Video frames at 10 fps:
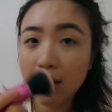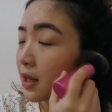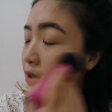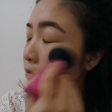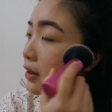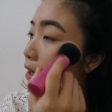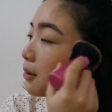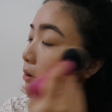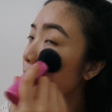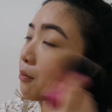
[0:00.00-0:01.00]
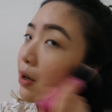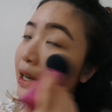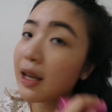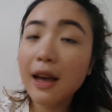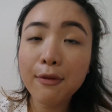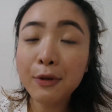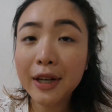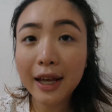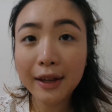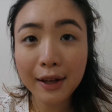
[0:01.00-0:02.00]
It's a really pretty
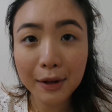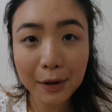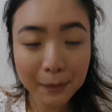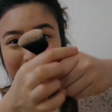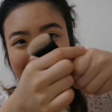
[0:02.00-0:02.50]
everyday color.